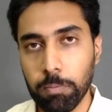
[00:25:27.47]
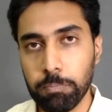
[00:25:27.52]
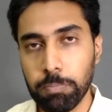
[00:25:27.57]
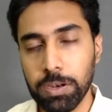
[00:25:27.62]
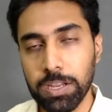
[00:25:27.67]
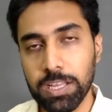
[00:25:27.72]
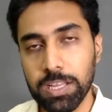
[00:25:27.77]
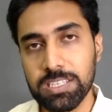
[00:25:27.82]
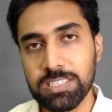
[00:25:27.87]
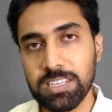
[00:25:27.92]

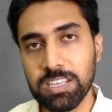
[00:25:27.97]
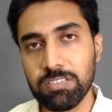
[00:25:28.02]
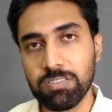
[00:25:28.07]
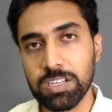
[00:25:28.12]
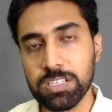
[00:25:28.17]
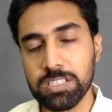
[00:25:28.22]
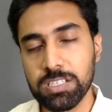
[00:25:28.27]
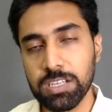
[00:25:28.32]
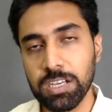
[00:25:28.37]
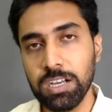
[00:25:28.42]
Please give
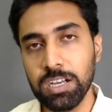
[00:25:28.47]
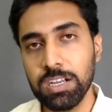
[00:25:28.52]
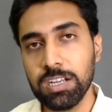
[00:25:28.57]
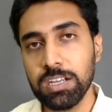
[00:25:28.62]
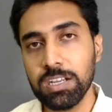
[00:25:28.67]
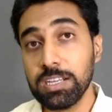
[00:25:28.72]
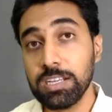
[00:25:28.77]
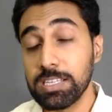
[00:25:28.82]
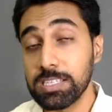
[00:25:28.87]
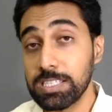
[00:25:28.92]
us a
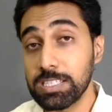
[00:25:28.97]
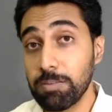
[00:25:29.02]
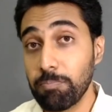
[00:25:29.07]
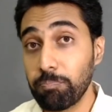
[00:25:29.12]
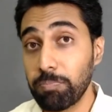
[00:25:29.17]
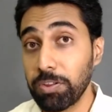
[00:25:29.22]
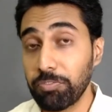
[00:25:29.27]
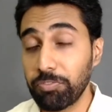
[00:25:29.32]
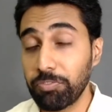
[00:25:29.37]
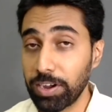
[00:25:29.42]

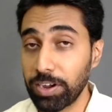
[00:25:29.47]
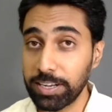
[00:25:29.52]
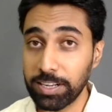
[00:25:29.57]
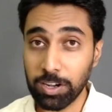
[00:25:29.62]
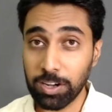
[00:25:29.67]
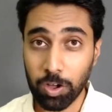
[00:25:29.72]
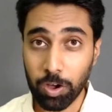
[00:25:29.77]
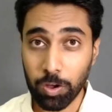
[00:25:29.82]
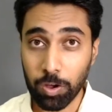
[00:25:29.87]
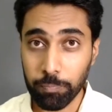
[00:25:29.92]
simplified
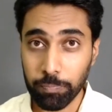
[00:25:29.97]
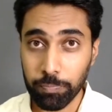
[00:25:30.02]
law.